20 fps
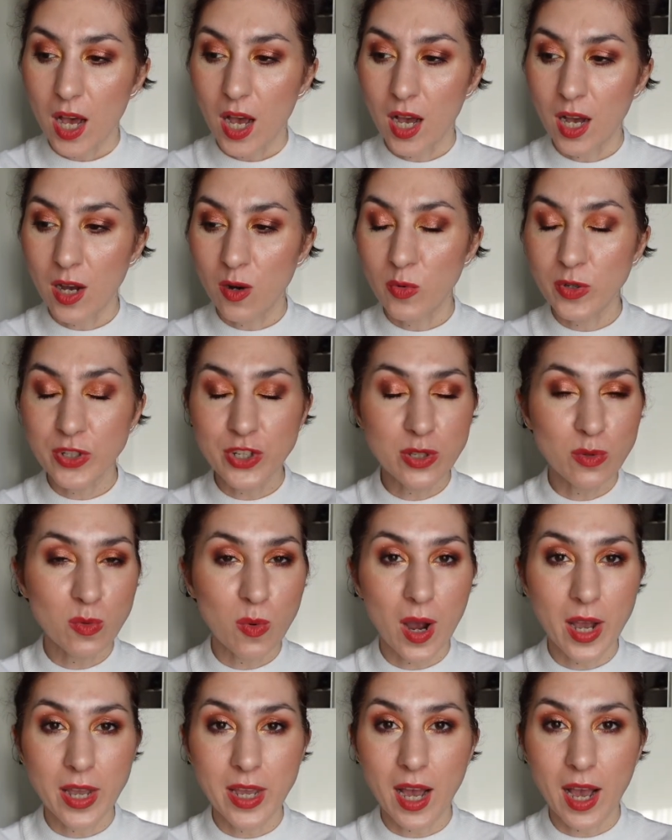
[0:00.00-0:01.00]
uh, which is
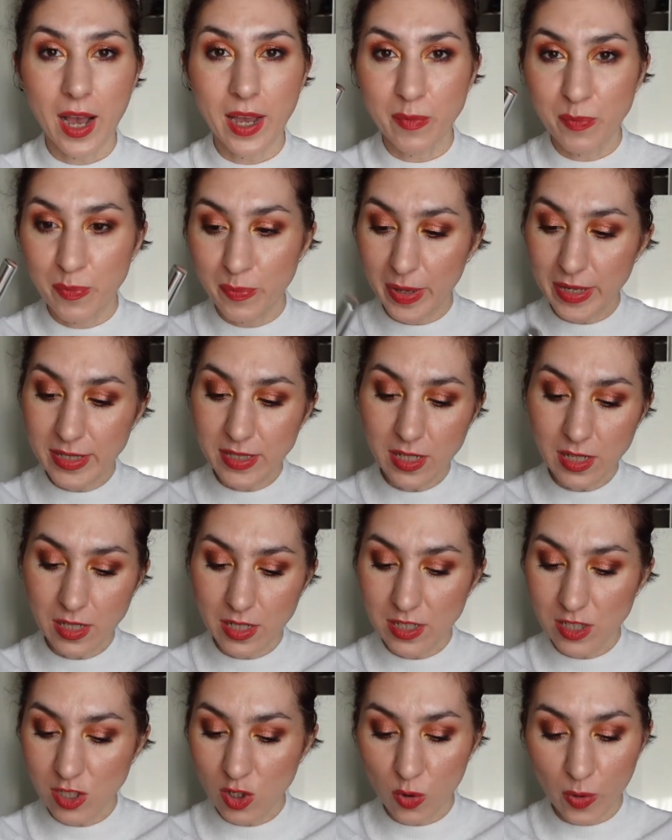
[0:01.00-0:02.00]
why I
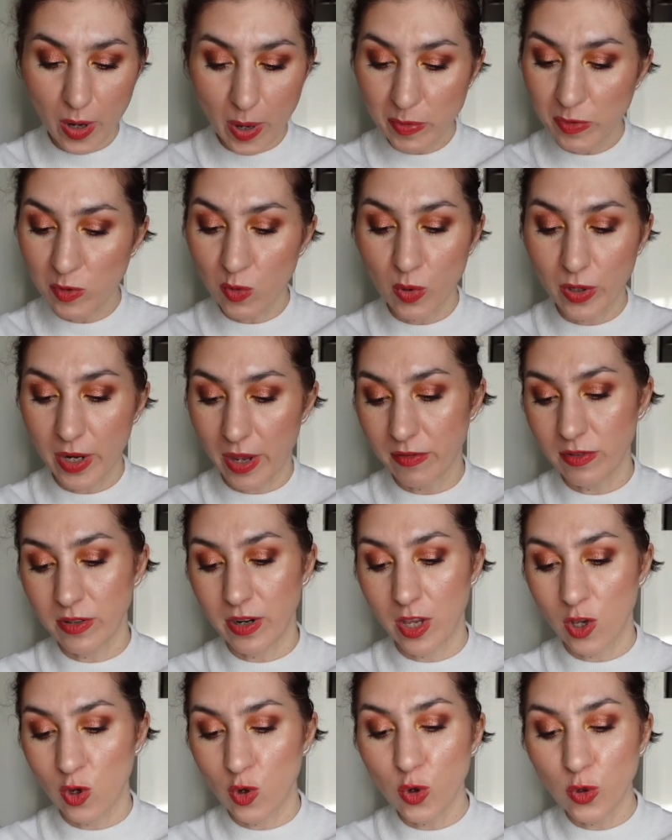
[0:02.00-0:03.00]
basically scraped whatever
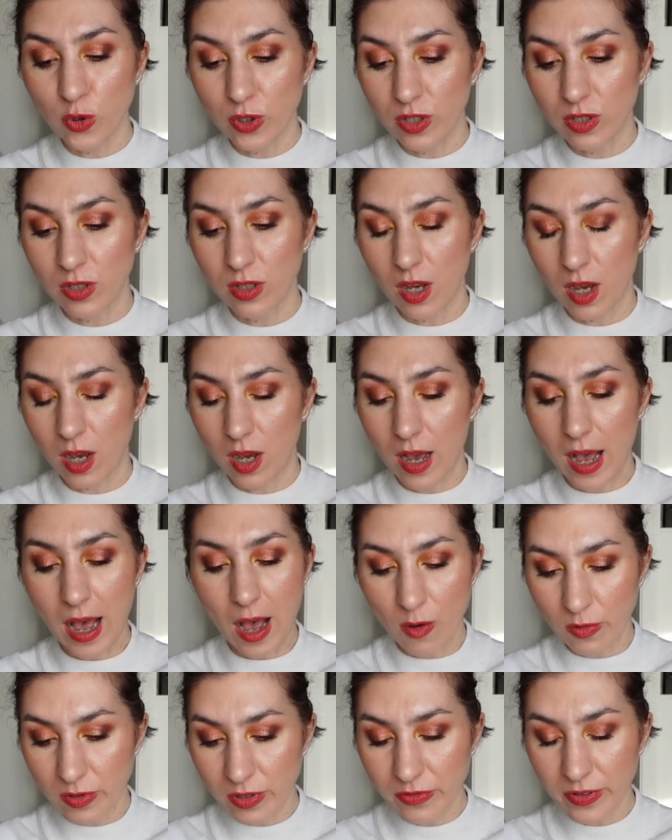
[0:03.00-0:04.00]
I could uh,
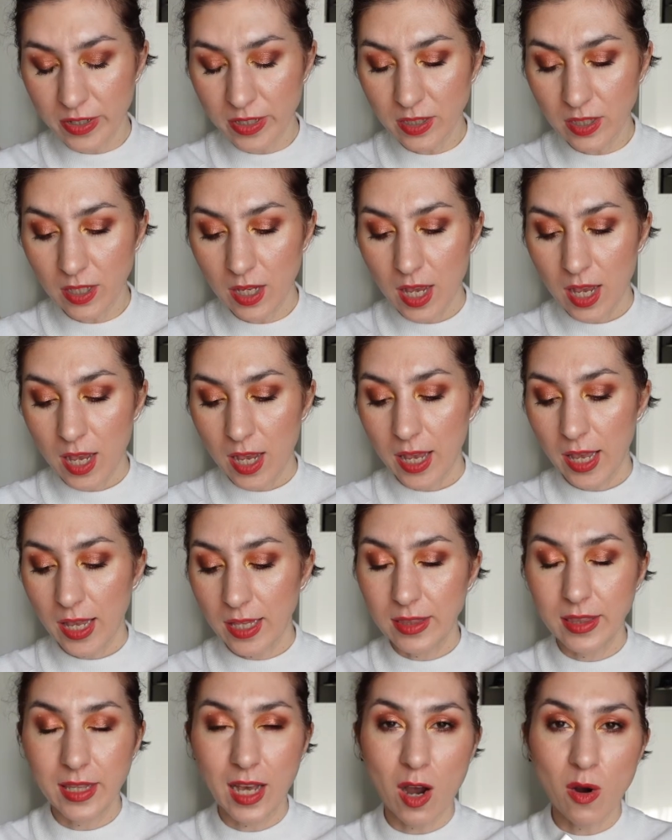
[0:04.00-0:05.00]
out of it
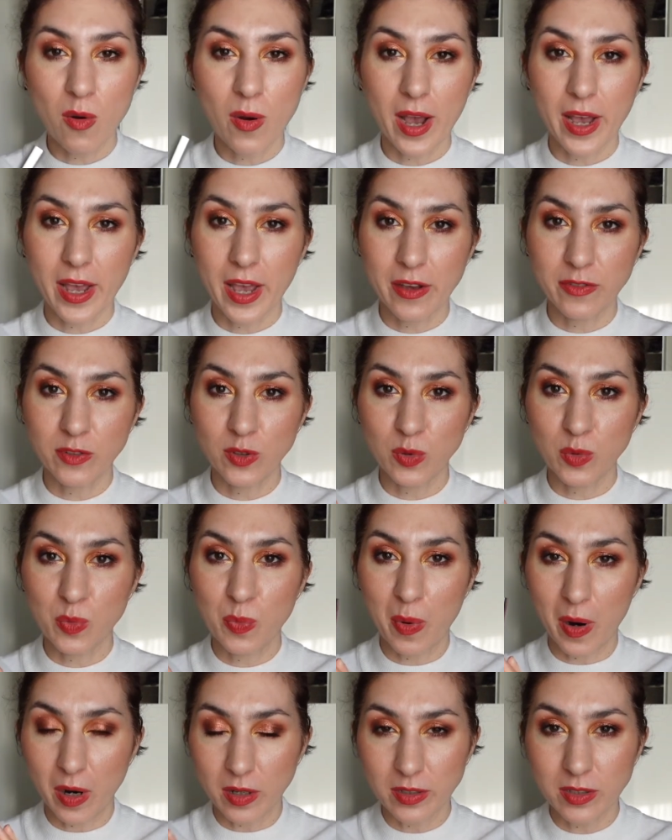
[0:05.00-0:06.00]
and now I have to
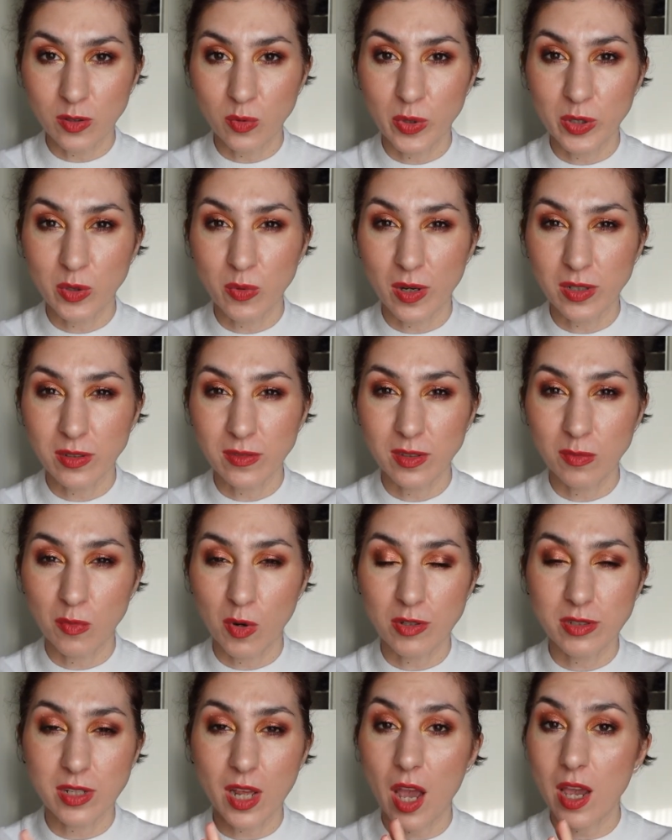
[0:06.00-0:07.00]
part with one of the
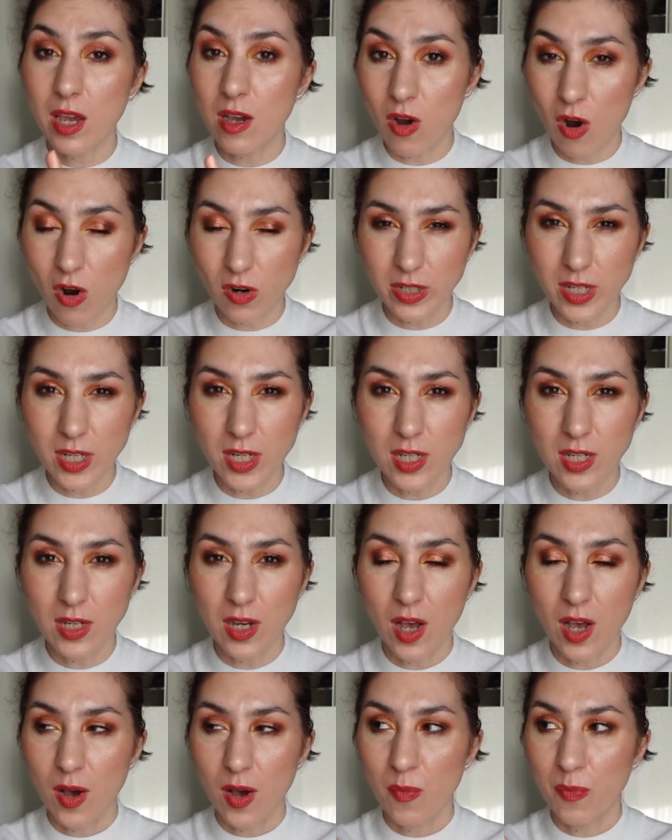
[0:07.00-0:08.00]
most iconic
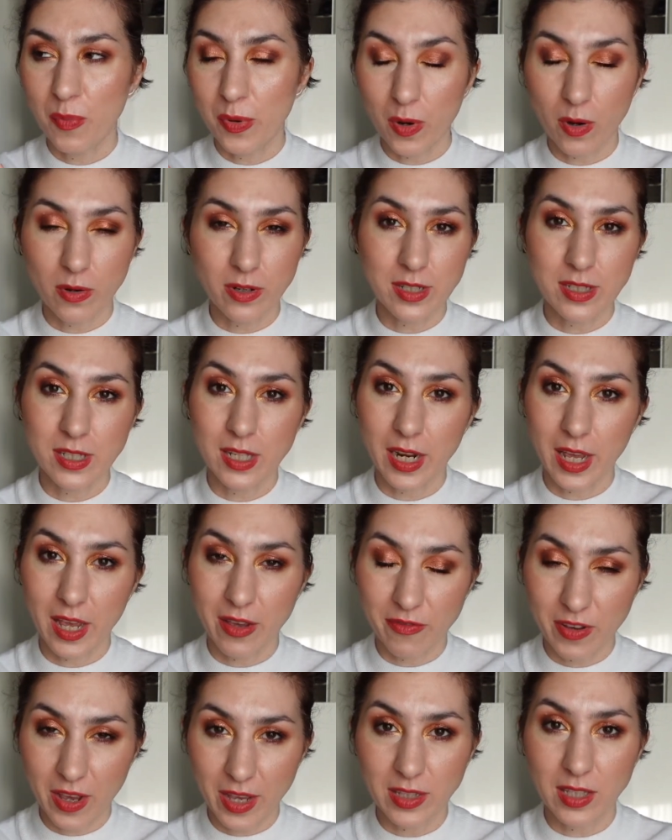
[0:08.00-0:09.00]
products that I
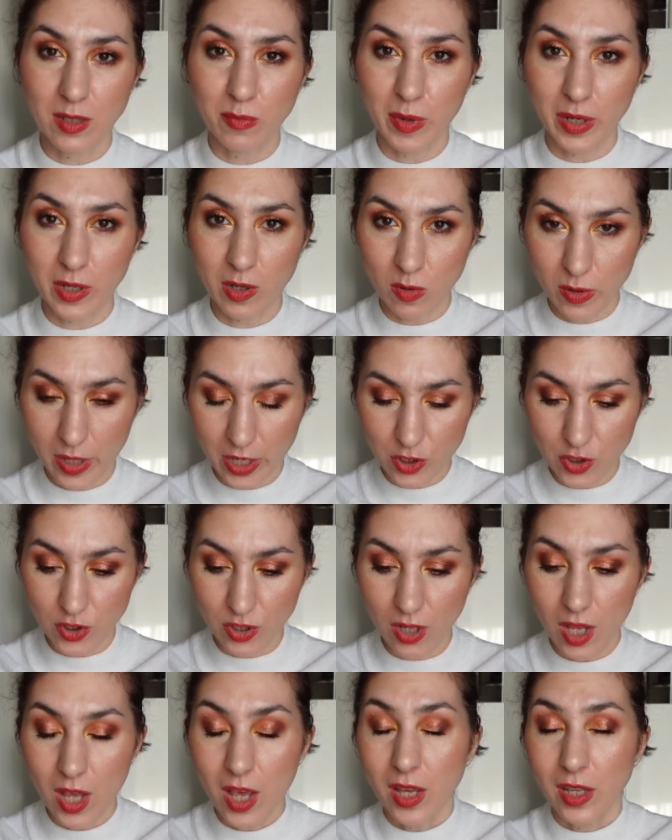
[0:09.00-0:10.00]
have had in my collection.